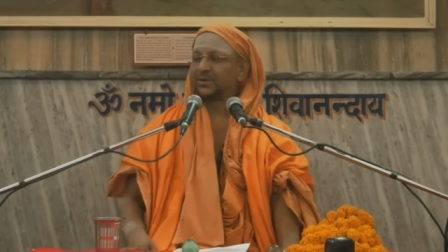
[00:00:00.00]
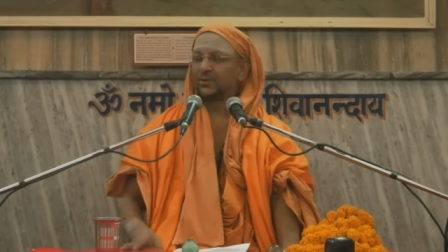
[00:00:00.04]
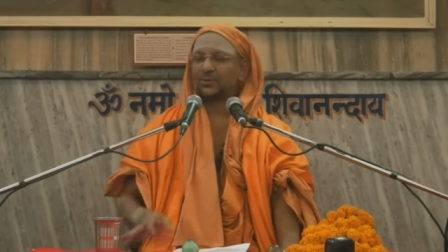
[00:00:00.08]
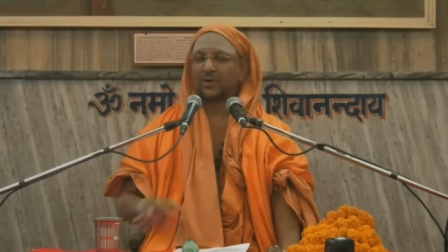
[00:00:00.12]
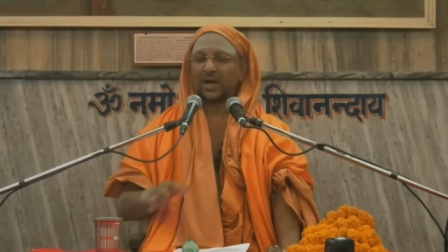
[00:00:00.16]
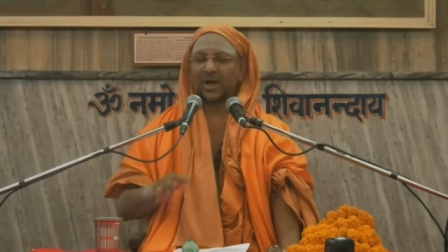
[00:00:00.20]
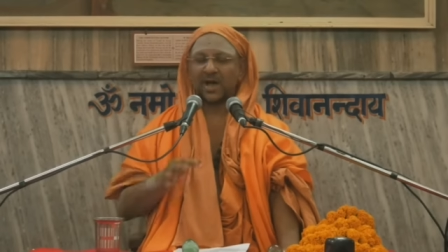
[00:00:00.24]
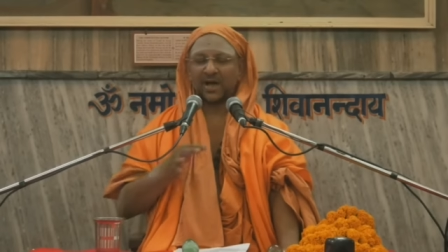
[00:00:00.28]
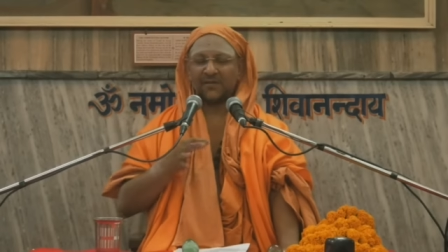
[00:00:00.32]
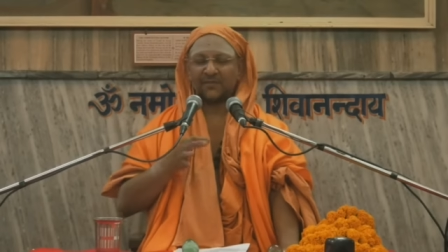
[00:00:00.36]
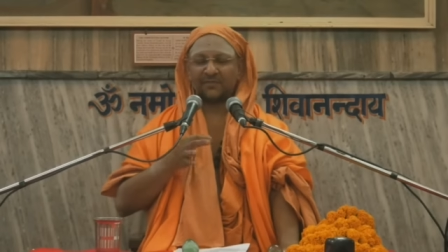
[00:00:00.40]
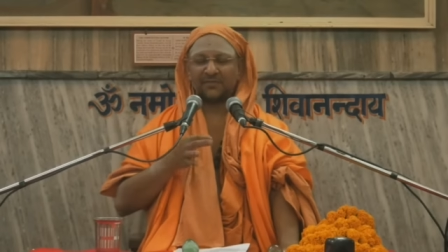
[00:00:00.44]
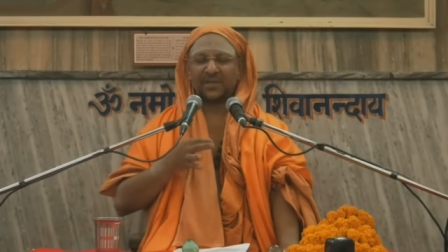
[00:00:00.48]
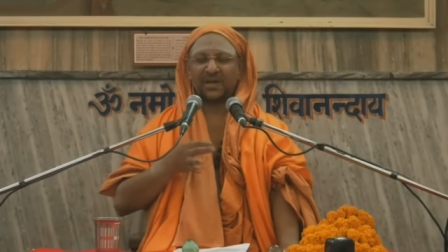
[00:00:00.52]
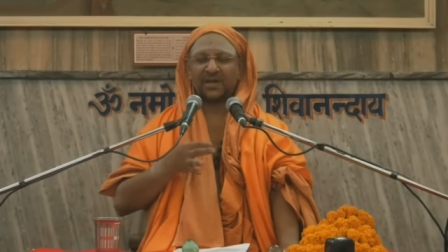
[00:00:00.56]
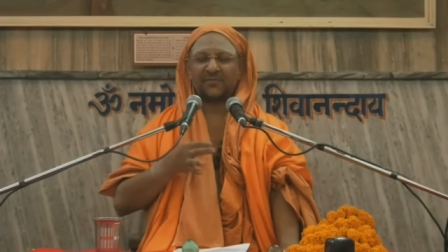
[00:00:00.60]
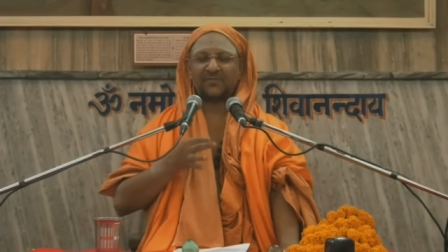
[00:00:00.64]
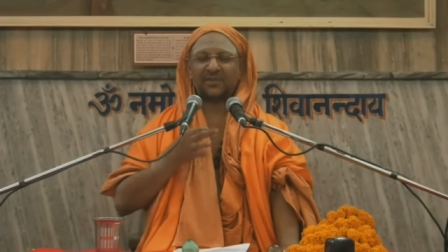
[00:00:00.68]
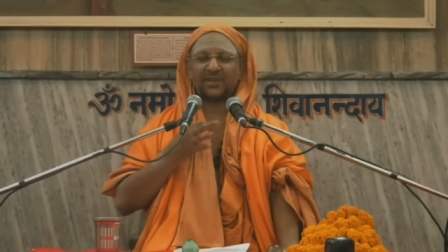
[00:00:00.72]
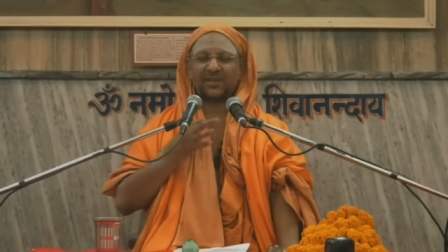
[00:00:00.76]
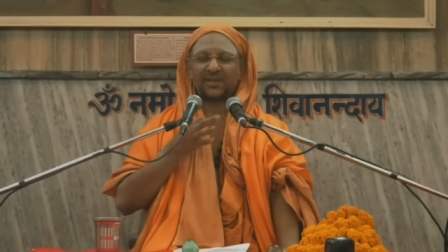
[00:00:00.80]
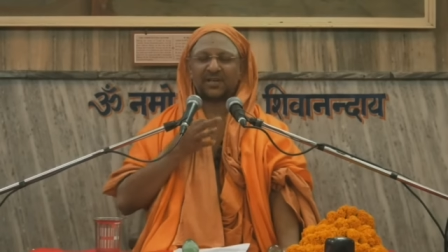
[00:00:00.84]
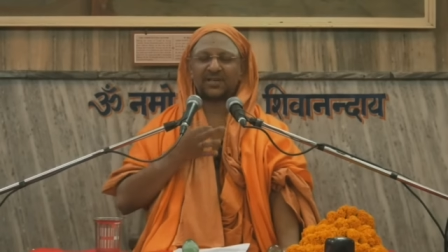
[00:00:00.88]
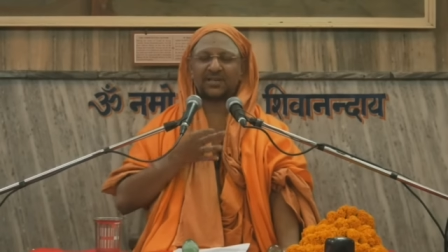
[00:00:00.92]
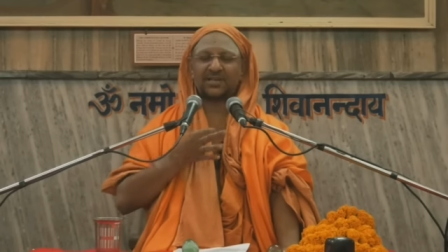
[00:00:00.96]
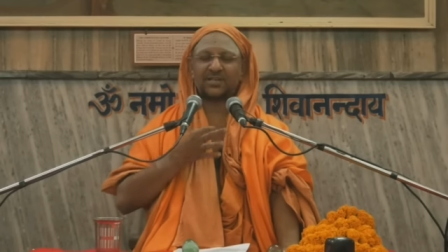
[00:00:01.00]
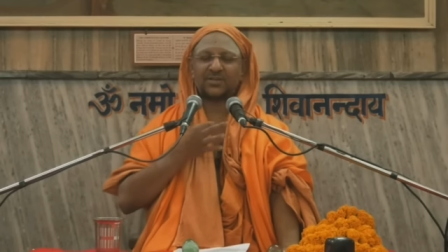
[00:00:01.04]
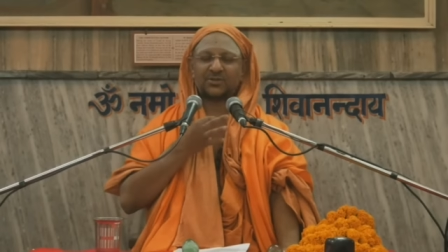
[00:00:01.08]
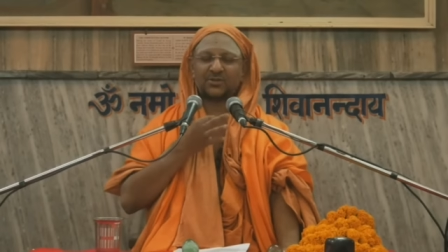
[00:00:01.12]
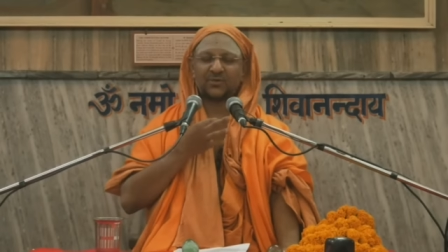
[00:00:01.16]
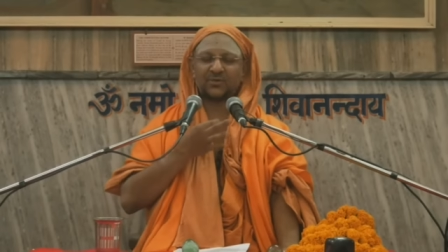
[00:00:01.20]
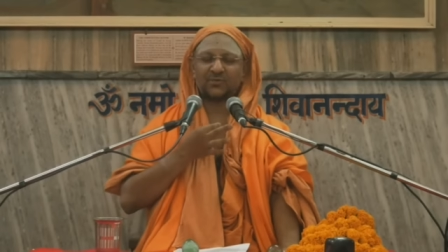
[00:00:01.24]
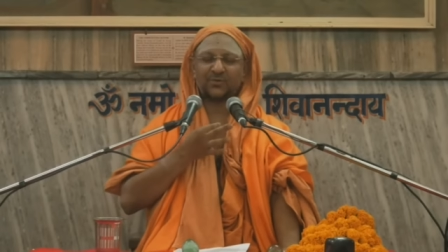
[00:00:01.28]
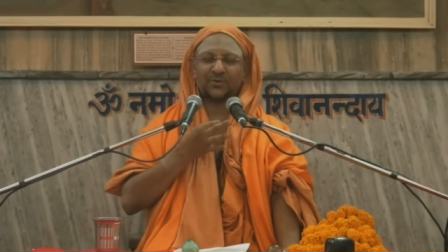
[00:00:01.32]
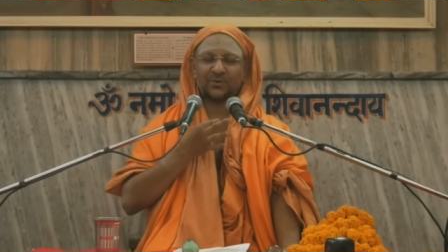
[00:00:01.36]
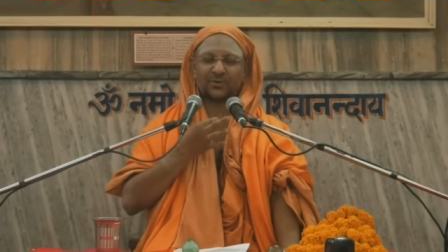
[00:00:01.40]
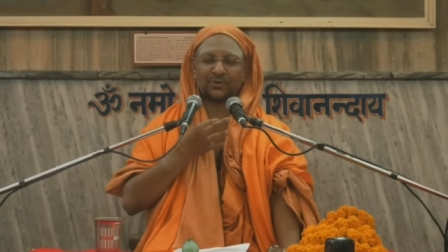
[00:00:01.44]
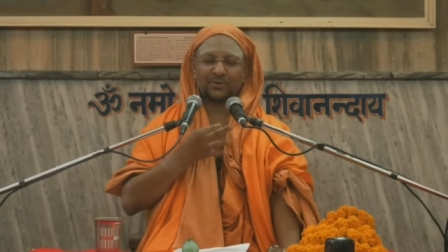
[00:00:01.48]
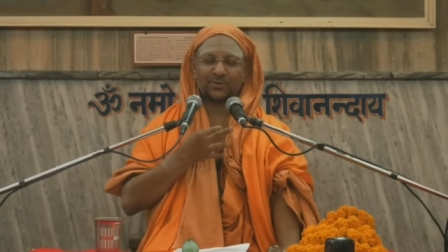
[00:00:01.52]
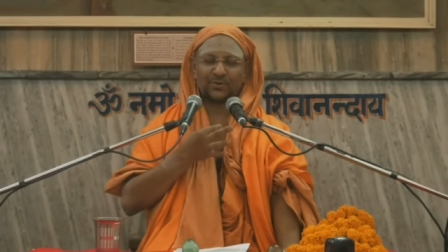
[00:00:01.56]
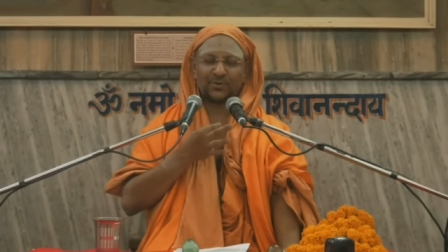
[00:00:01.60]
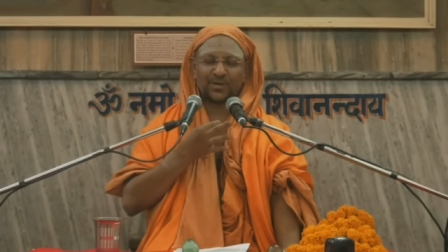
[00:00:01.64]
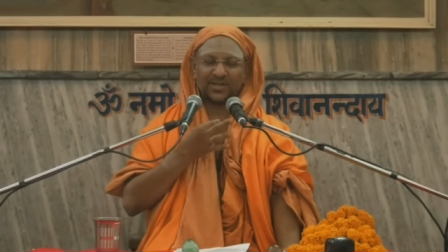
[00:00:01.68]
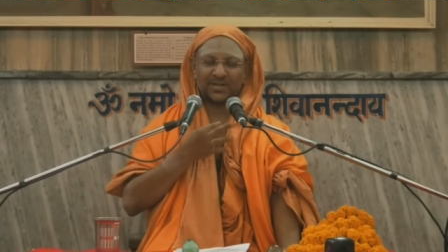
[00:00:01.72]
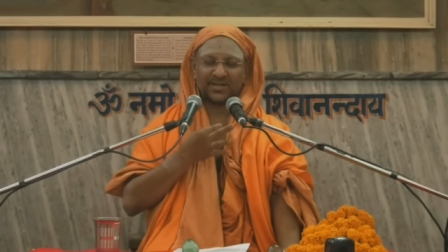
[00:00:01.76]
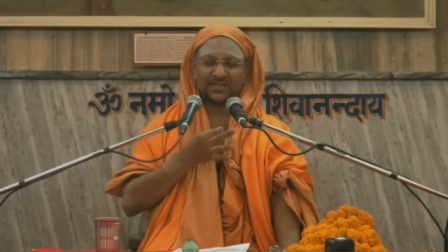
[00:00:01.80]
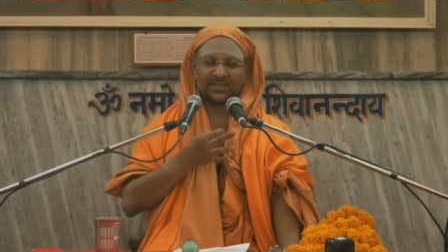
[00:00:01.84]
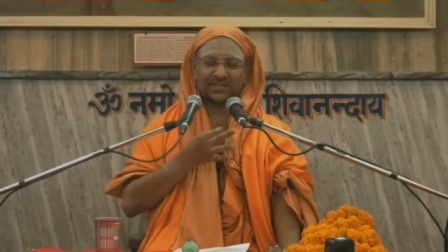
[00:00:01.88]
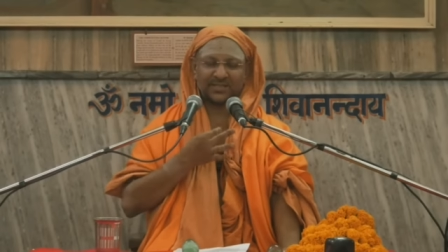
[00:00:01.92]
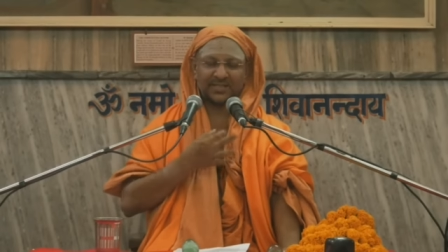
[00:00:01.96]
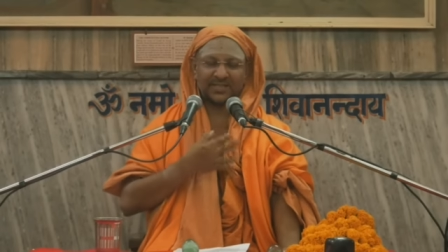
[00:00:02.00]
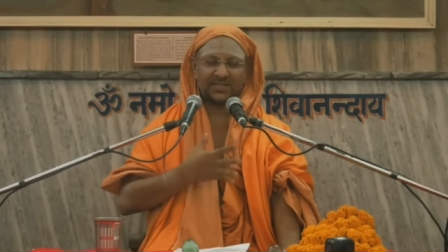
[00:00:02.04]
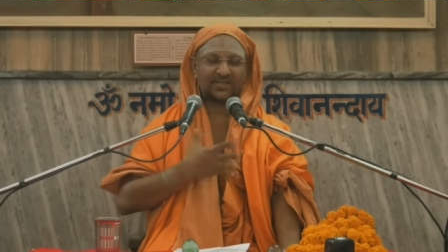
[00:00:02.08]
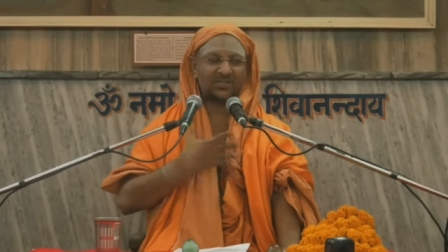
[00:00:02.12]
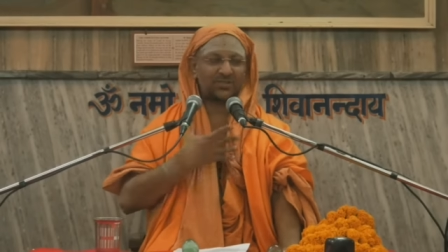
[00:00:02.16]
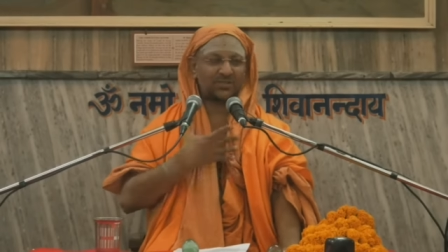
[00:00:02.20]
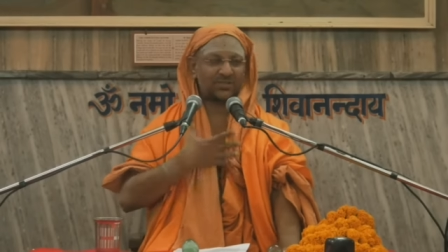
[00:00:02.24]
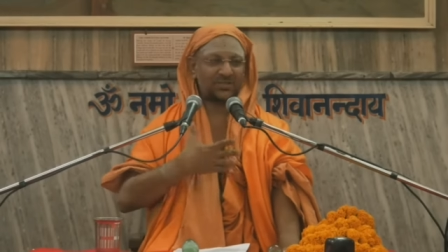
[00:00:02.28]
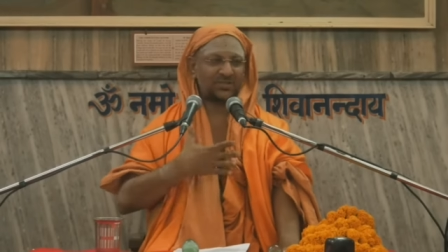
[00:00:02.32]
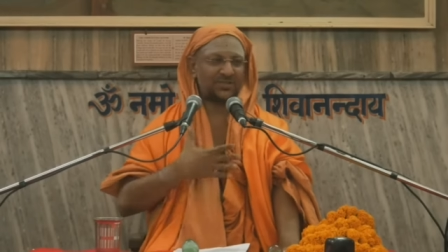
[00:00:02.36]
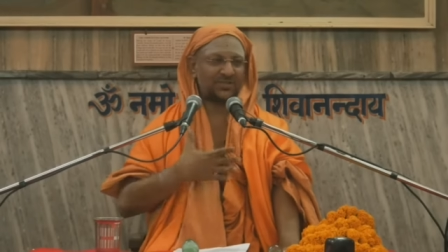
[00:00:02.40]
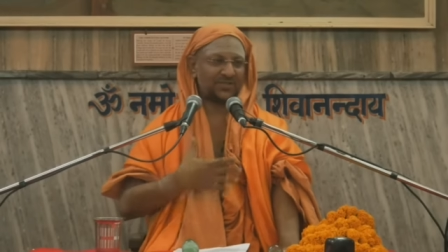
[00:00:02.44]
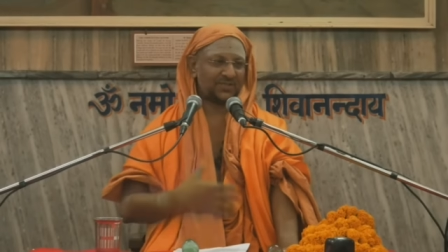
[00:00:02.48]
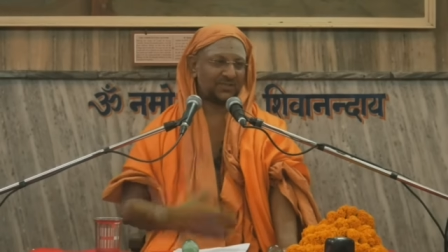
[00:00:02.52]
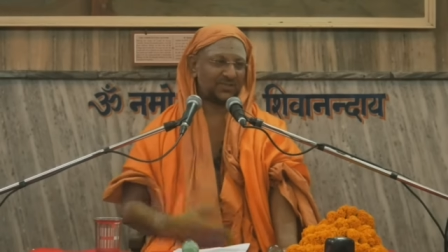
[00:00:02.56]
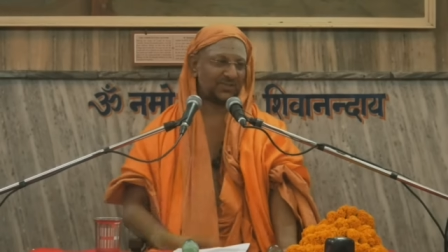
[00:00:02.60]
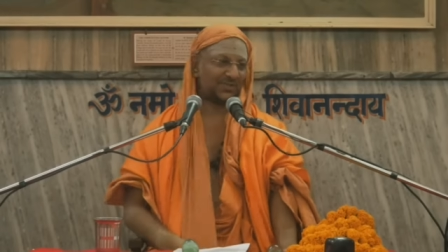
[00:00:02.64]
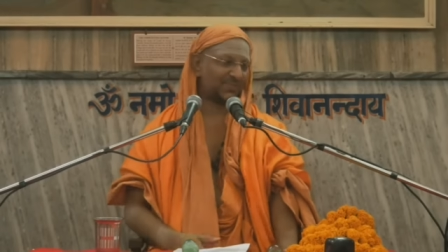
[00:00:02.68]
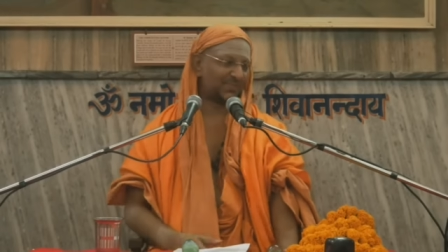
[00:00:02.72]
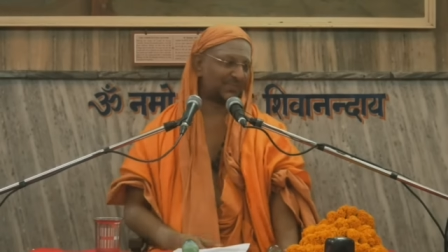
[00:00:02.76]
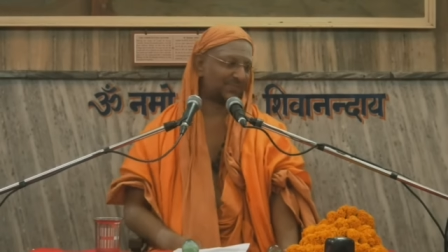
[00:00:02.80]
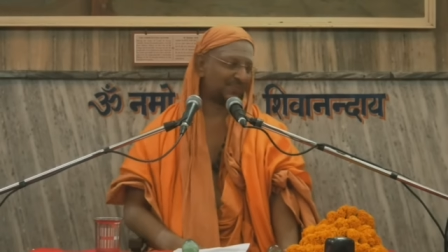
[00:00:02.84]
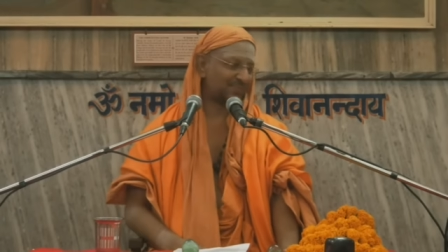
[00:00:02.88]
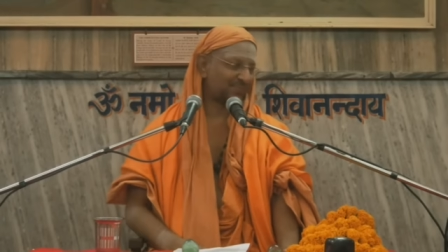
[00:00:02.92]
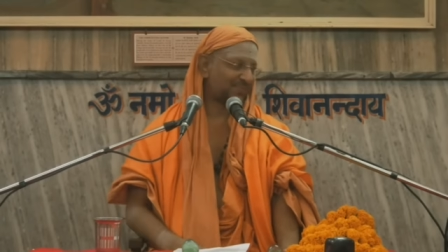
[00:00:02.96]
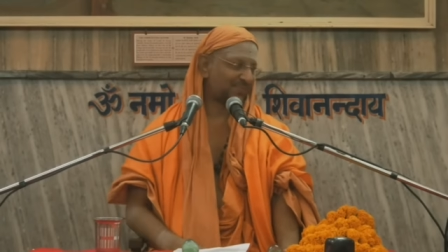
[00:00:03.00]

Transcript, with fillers: you have the awareness of your own existence.